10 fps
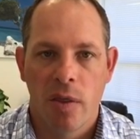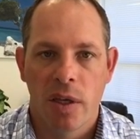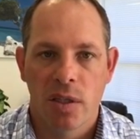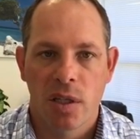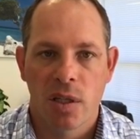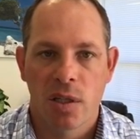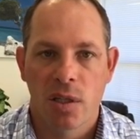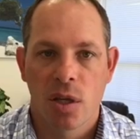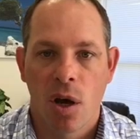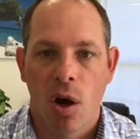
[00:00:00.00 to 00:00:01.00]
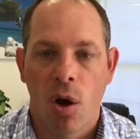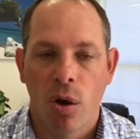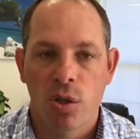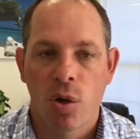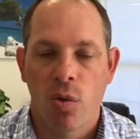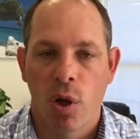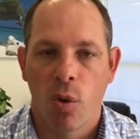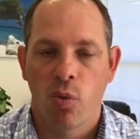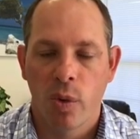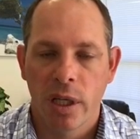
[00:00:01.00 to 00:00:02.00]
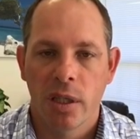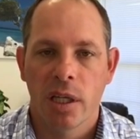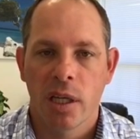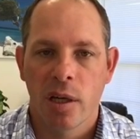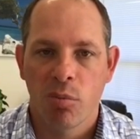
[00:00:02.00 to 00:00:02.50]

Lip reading: This is also, though, really